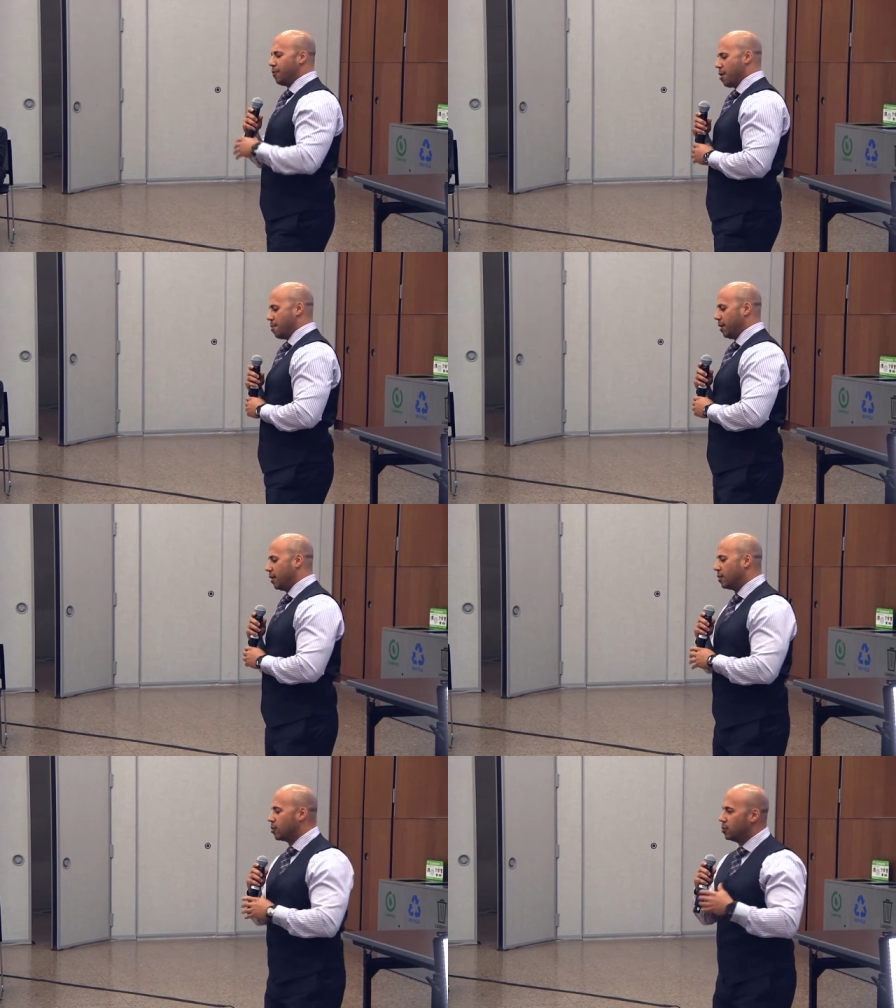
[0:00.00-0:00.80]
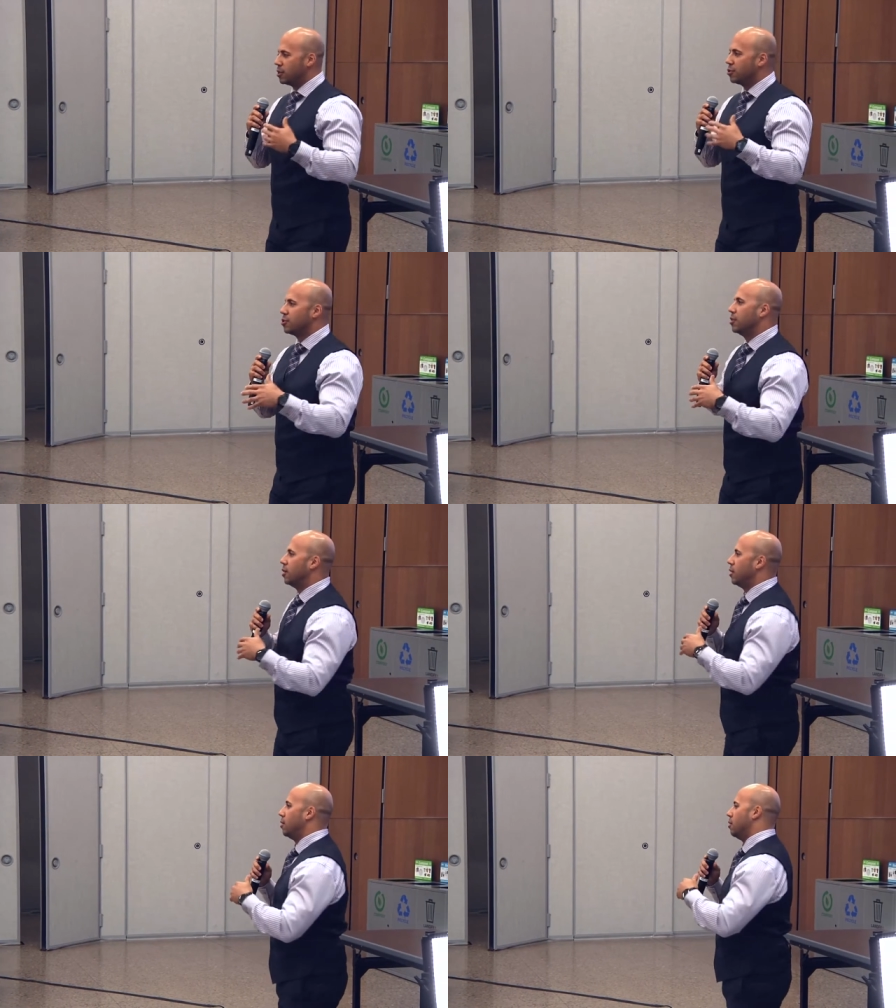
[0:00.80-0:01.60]
the very beginning, so it was interesting
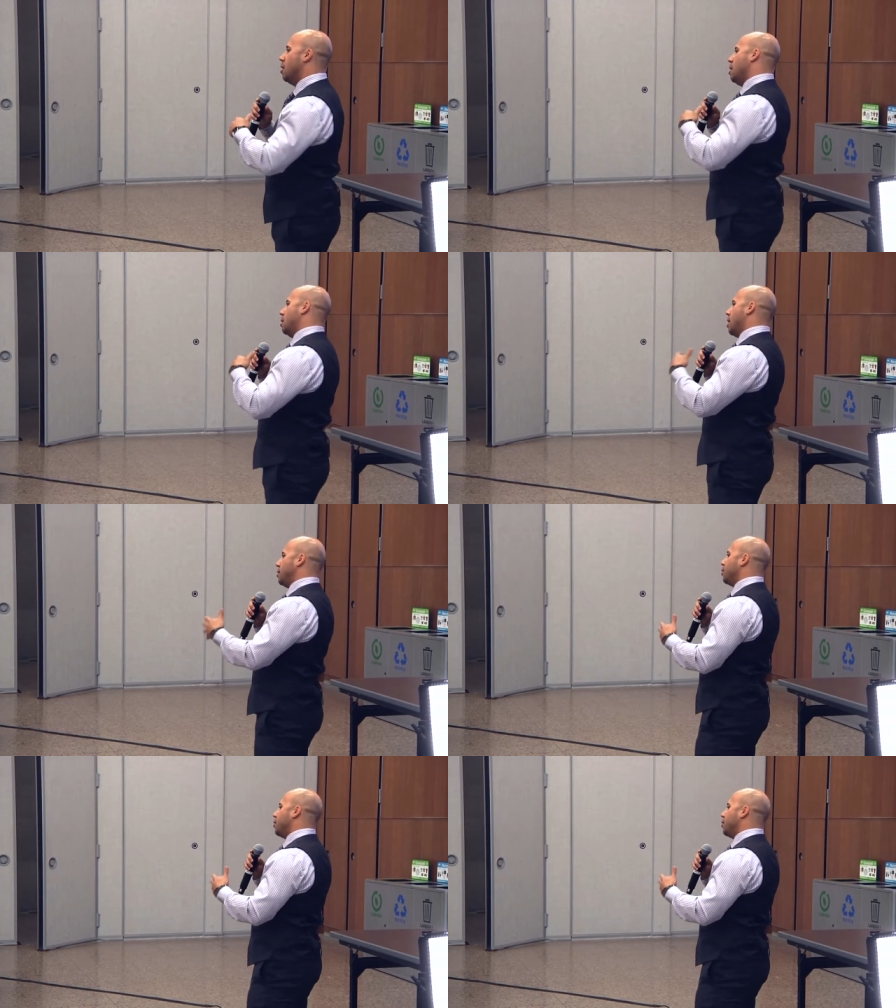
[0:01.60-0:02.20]
to hear a lot